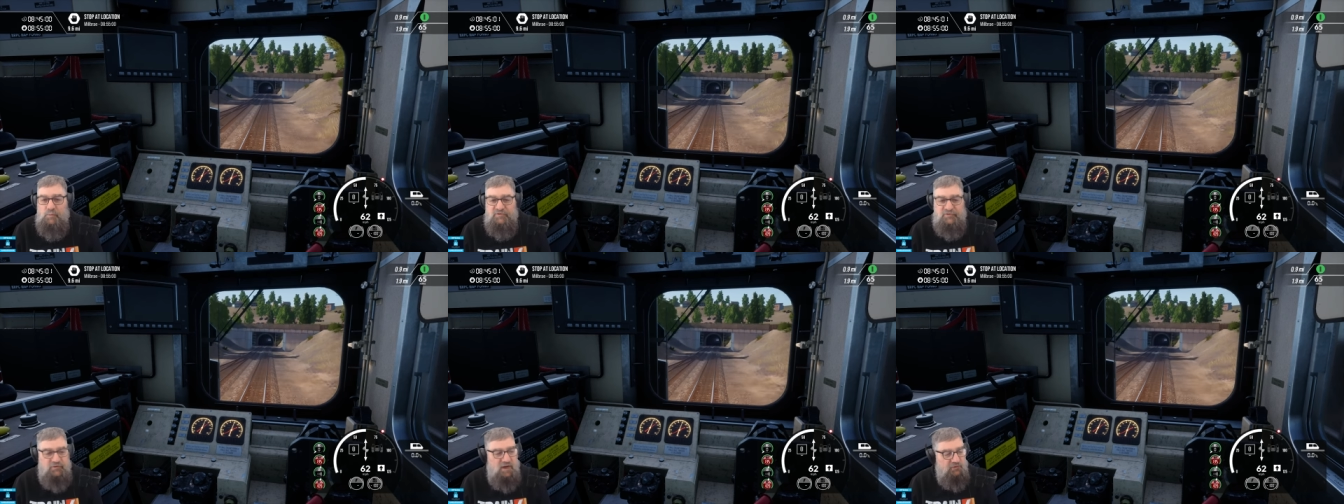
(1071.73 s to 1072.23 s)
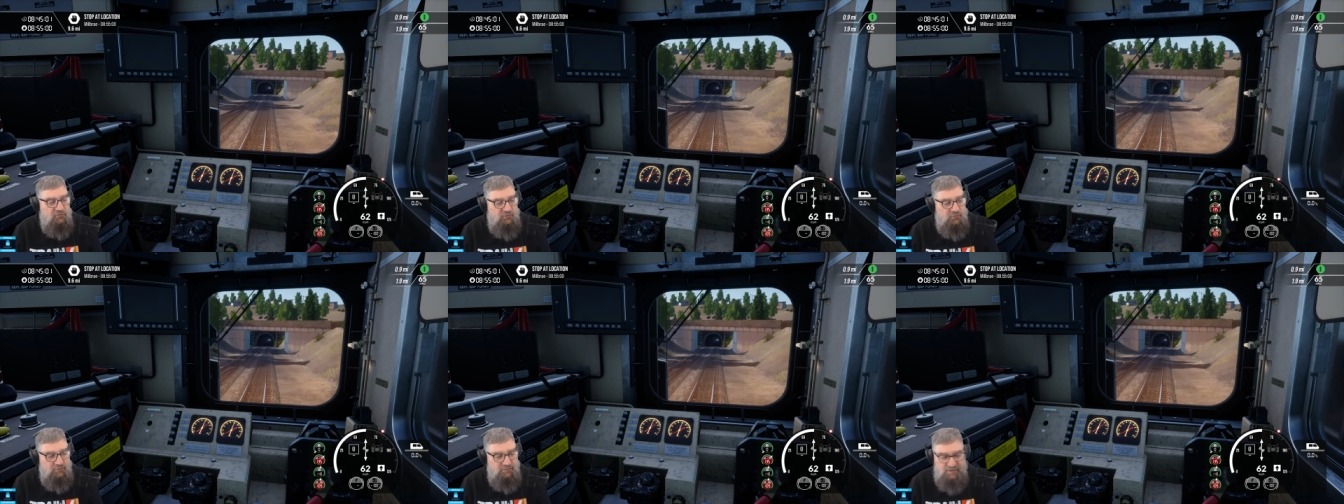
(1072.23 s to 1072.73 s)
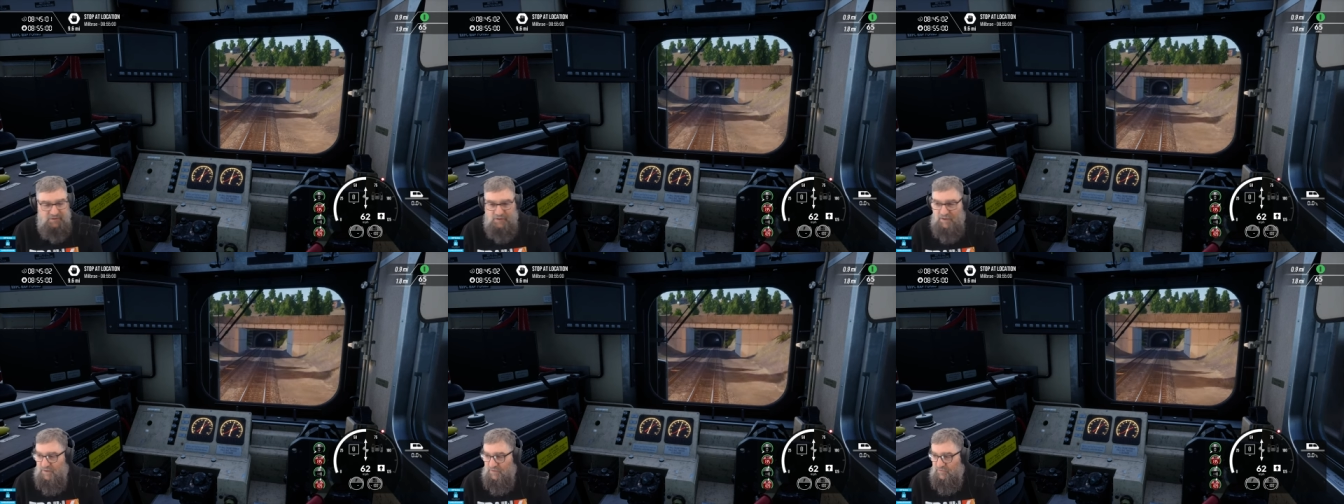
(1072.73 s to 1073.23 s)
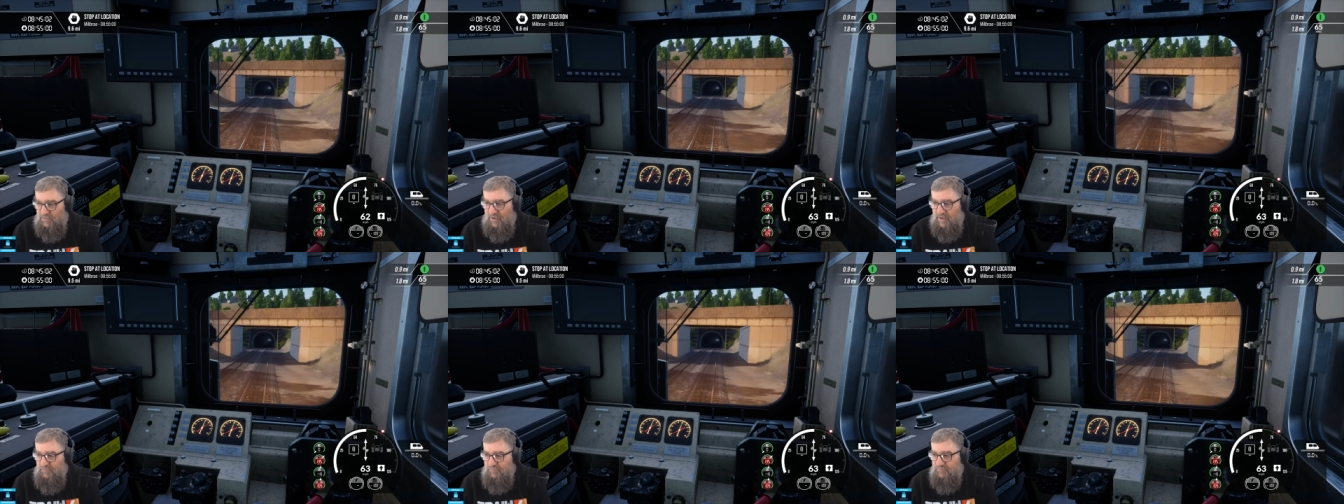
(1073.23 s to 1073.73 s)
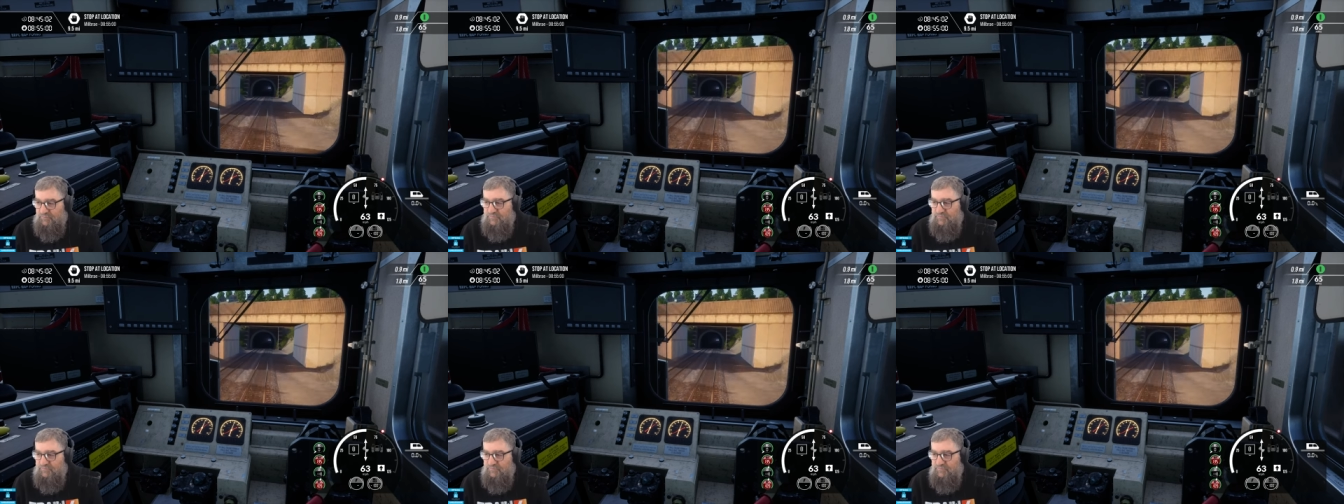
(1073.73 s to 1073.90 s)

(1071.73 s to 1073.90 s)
which you can't do today.